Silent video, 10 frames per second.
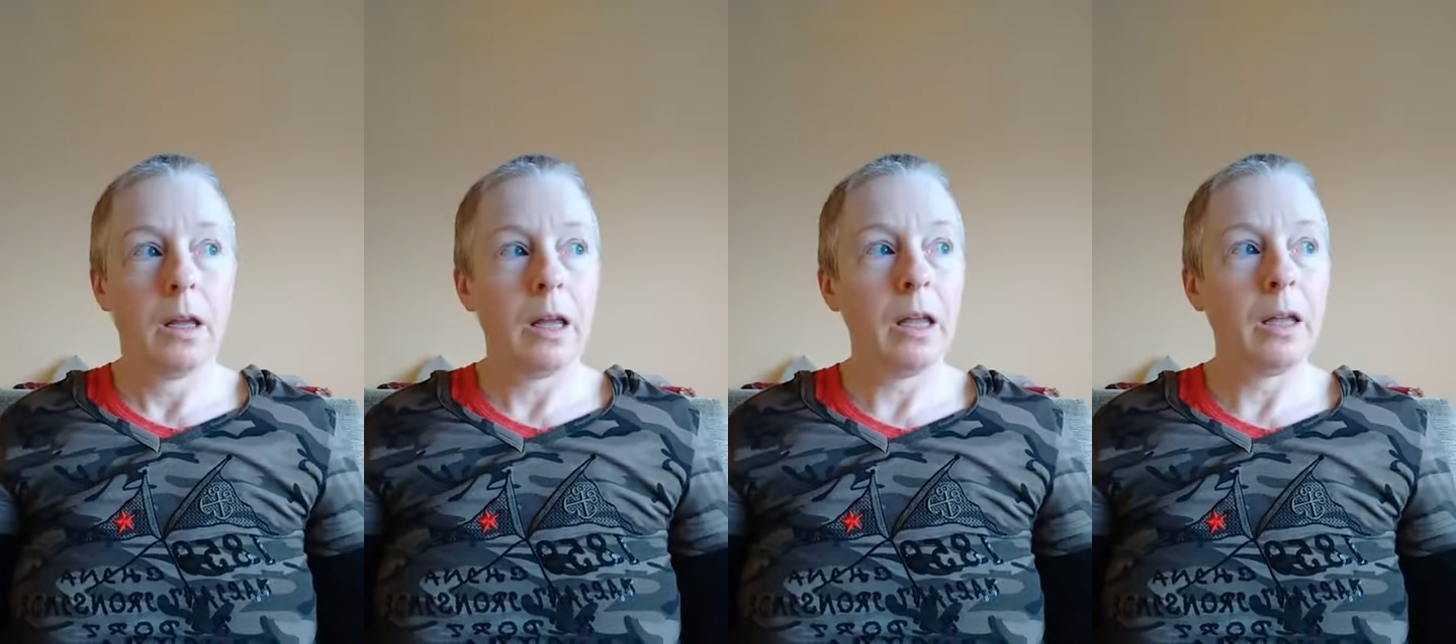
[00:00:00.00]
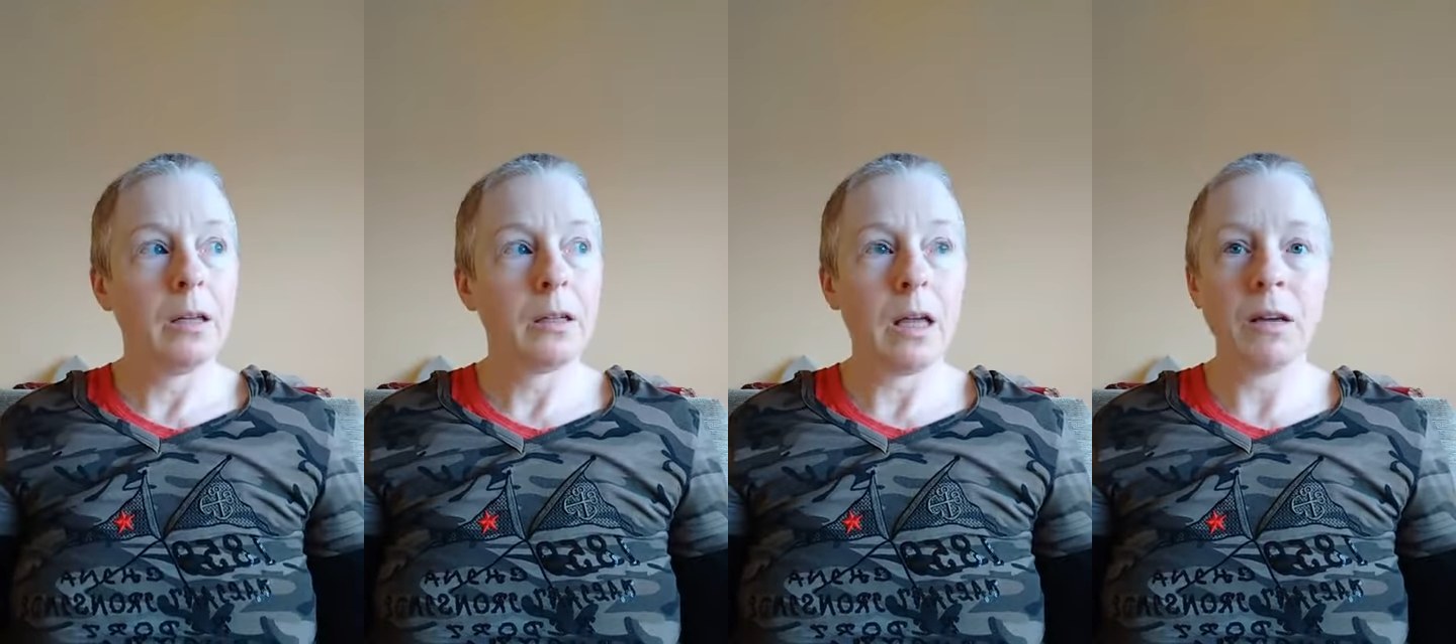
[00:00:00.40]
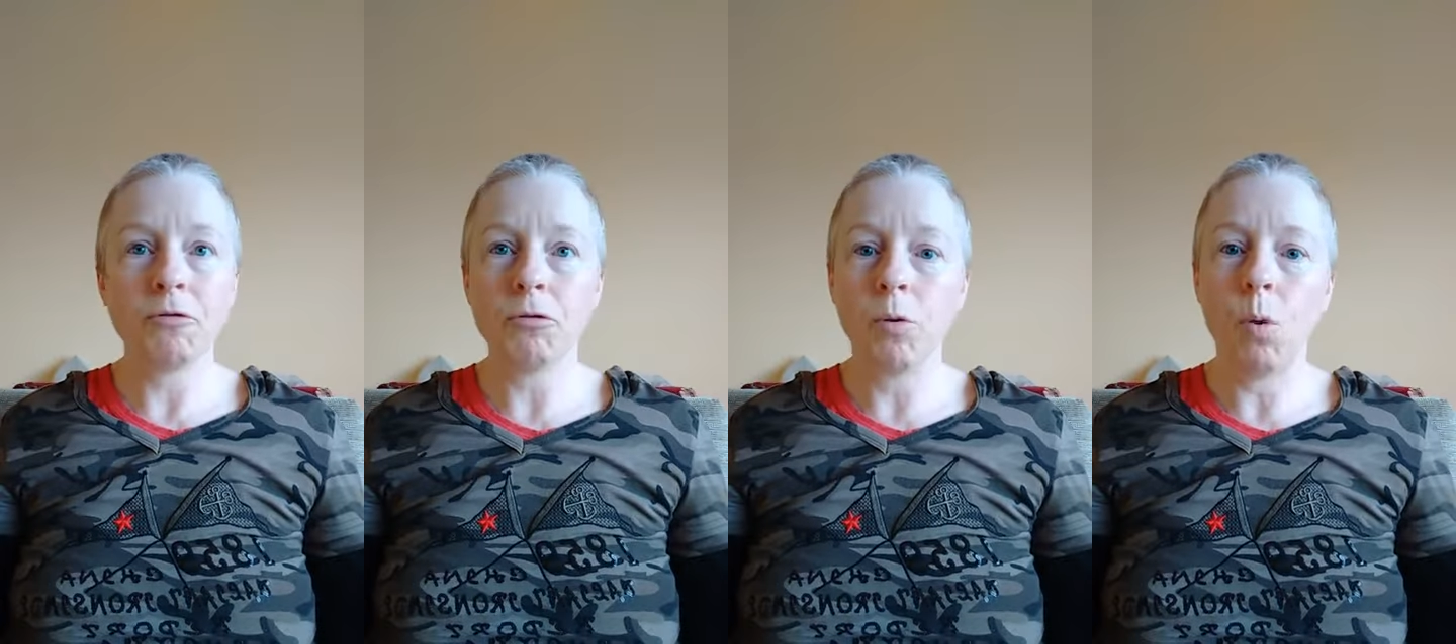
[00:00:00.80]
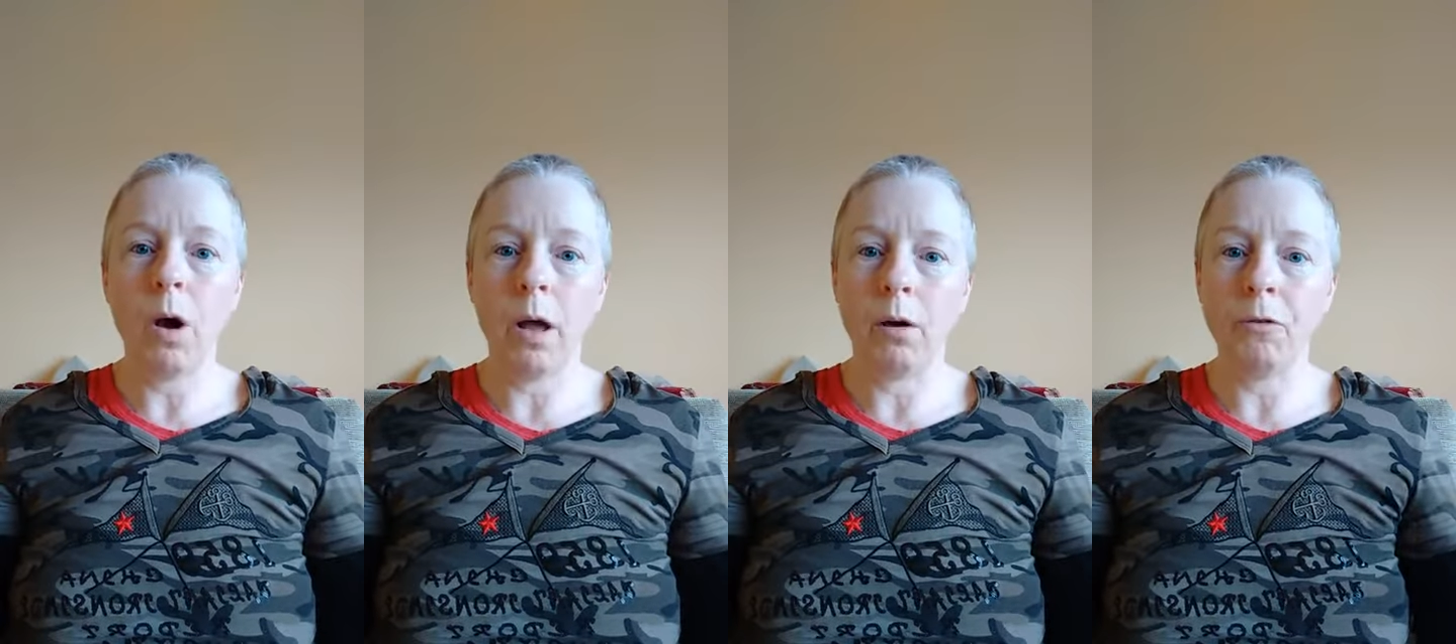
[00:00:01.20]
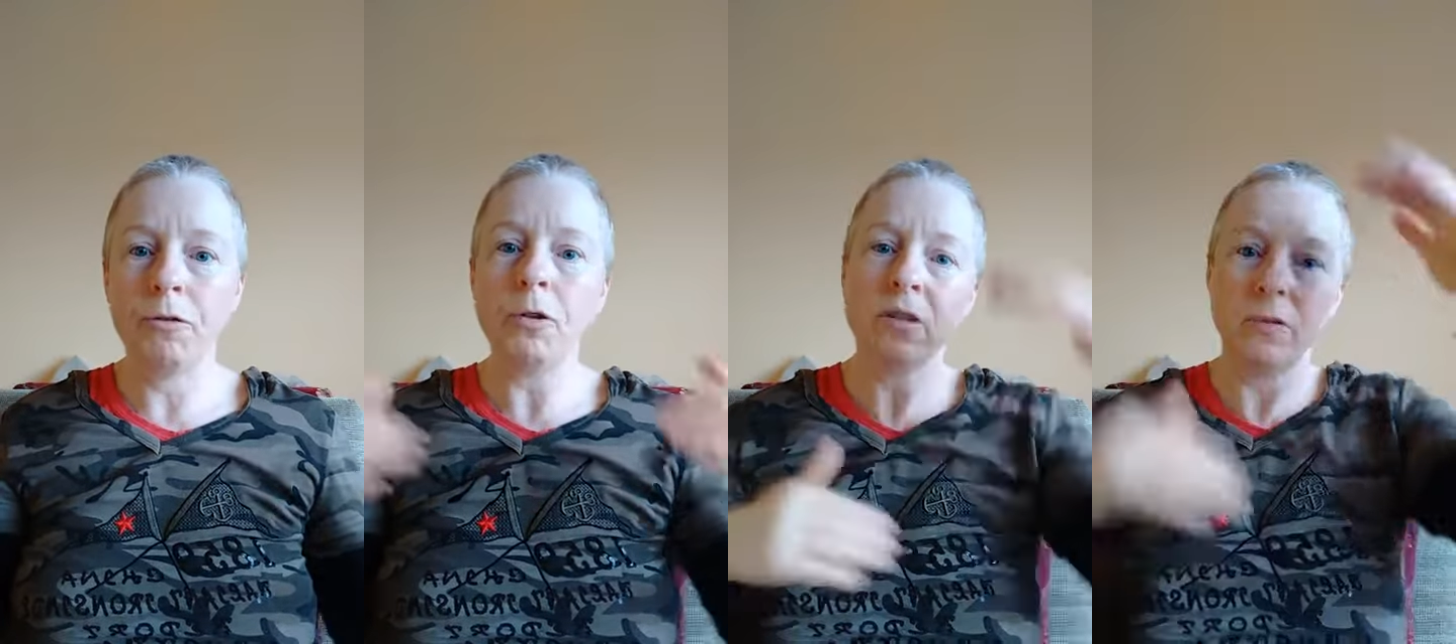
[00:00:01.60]
And after a while,
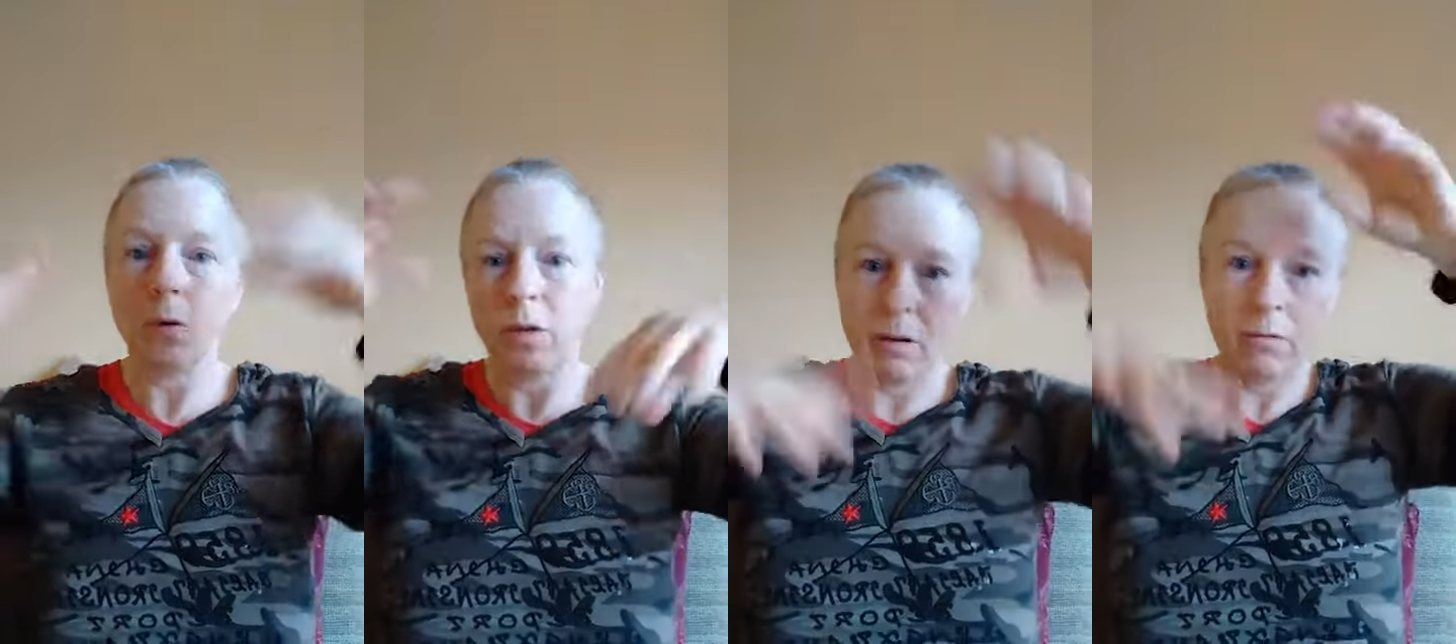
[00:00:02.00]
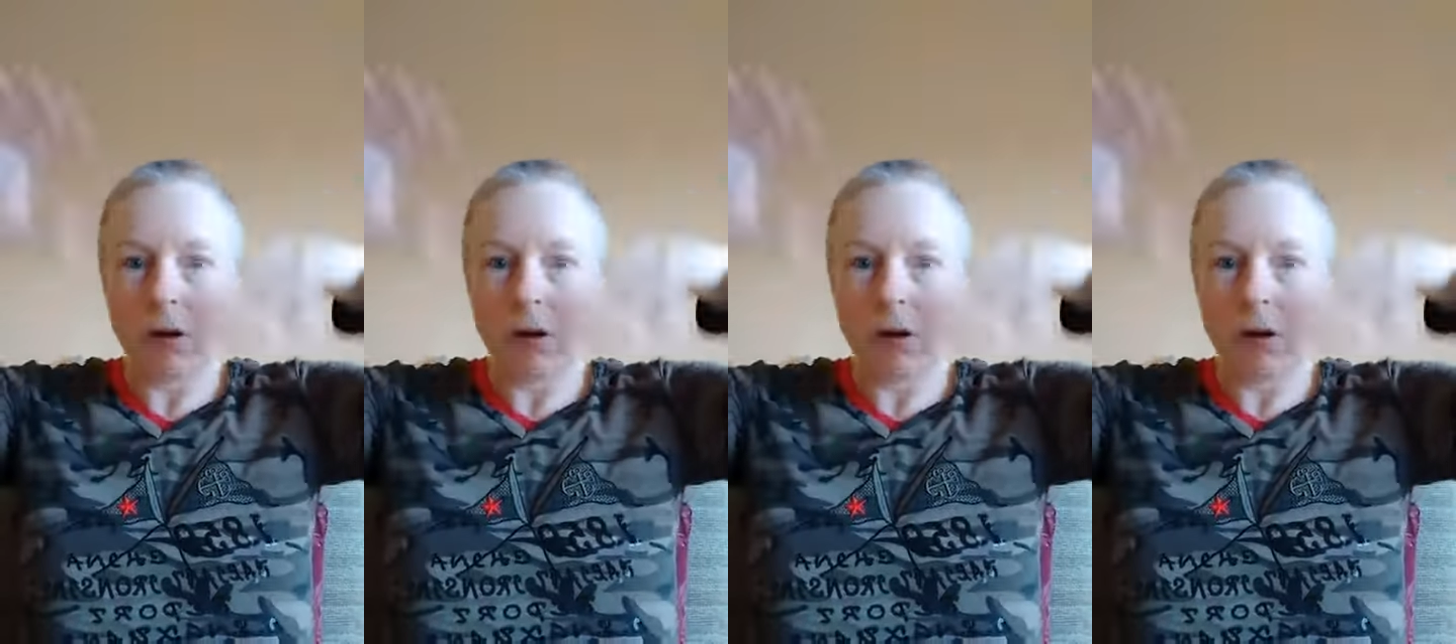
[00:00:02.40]
first of all, the,